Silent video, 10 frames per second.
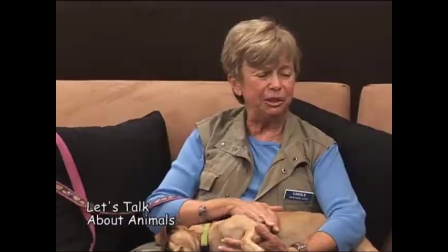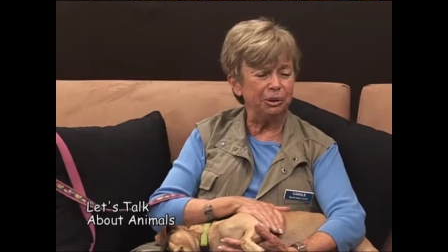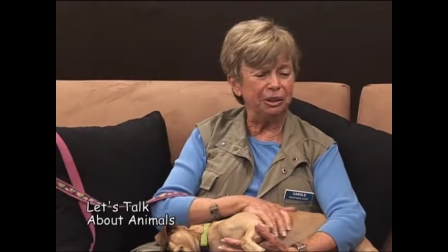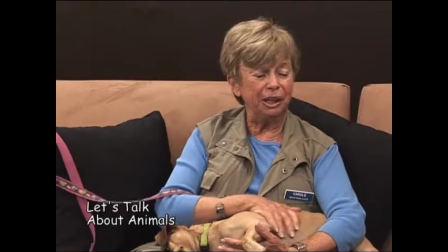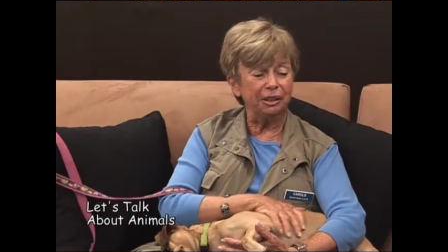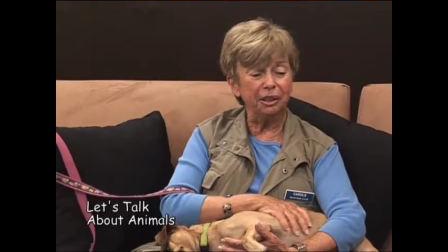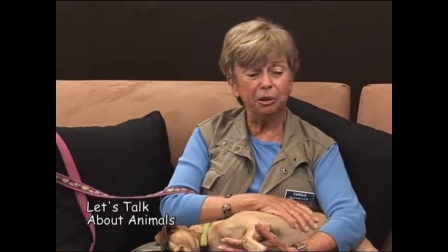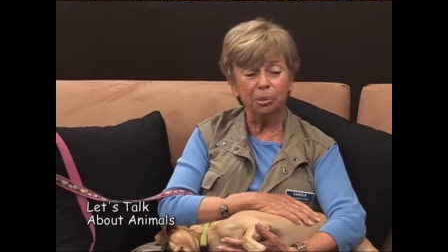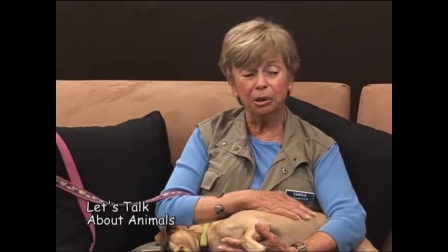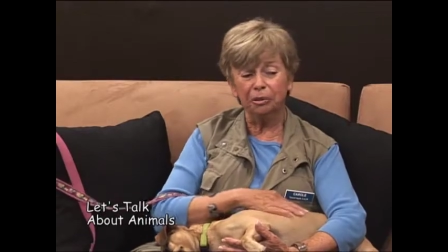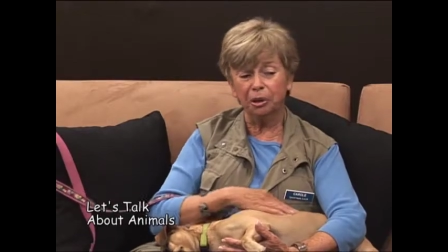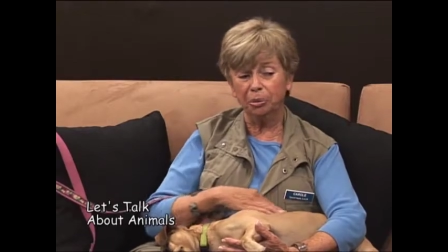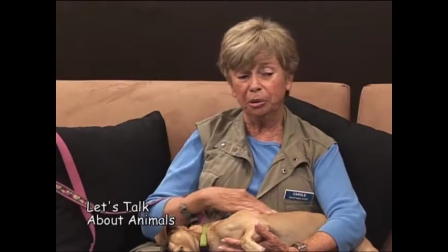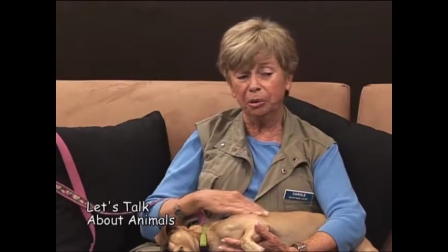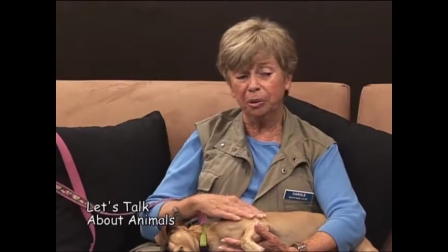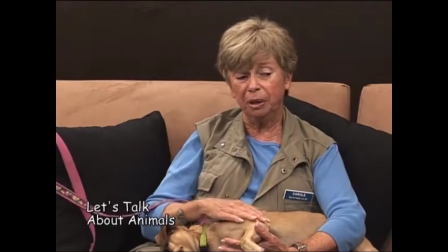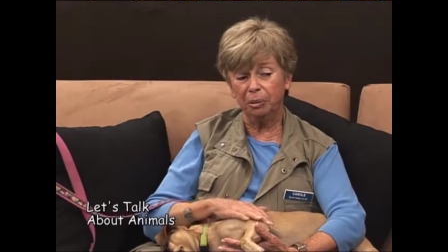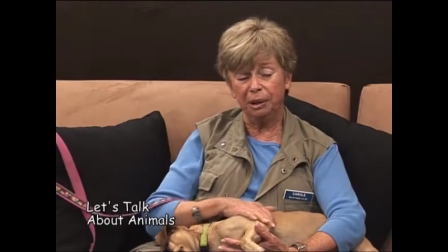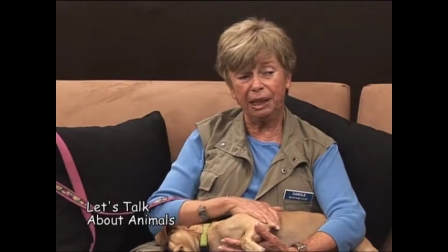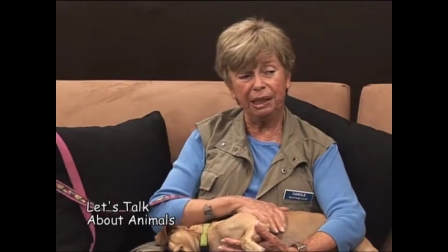do. In another part of our program,
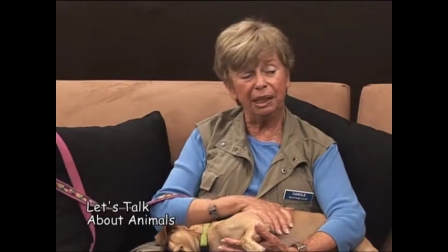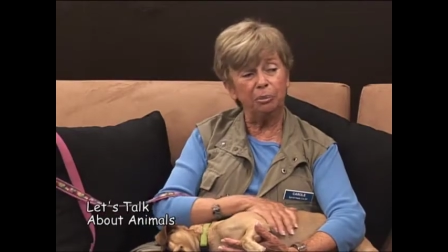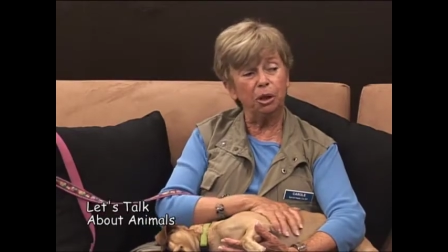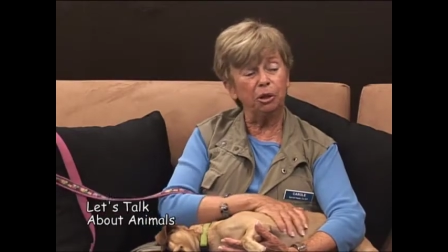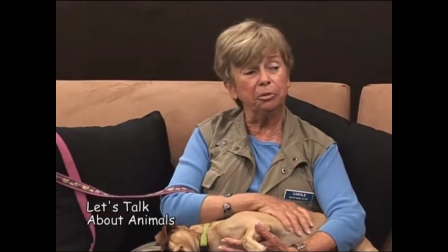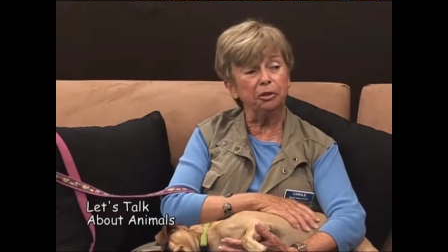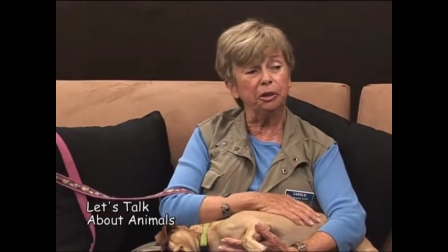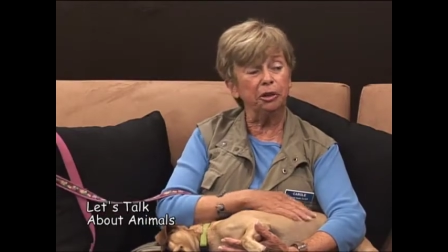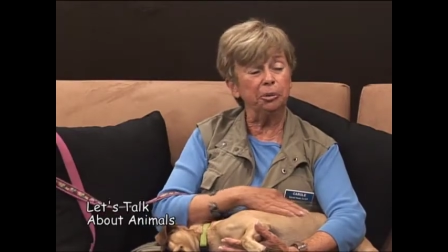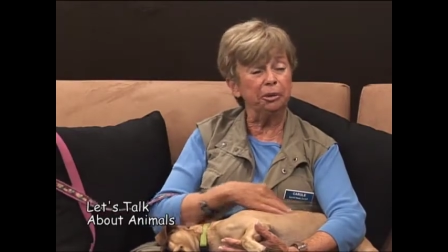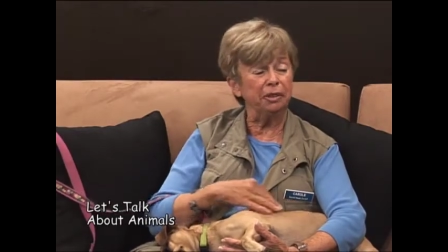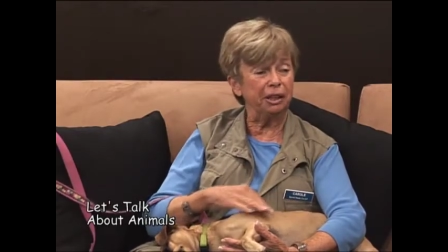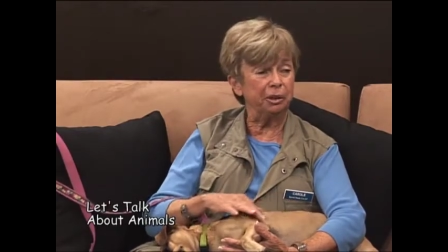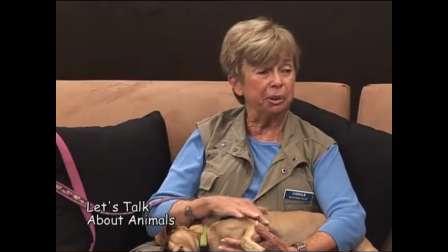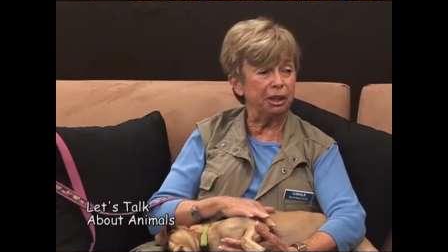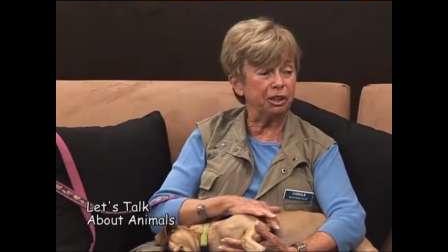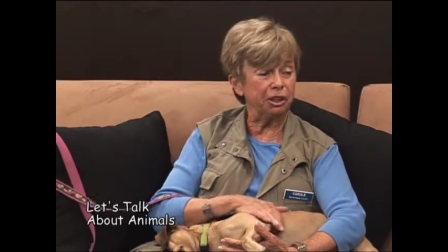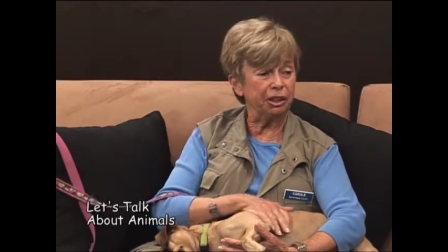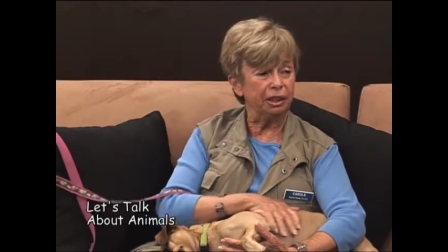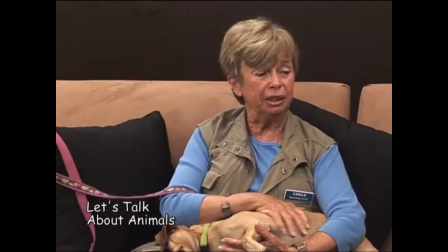we take them home for a home
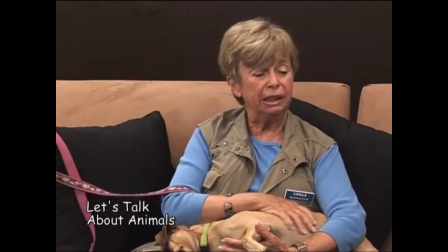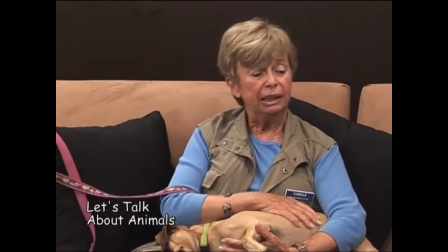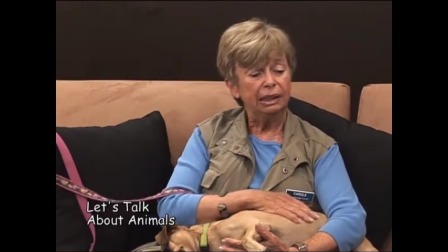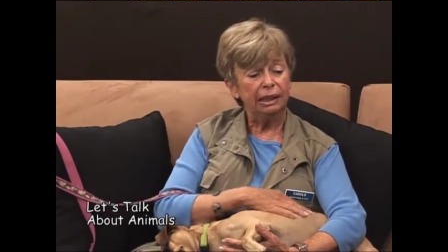evaluation. Mm -hmm.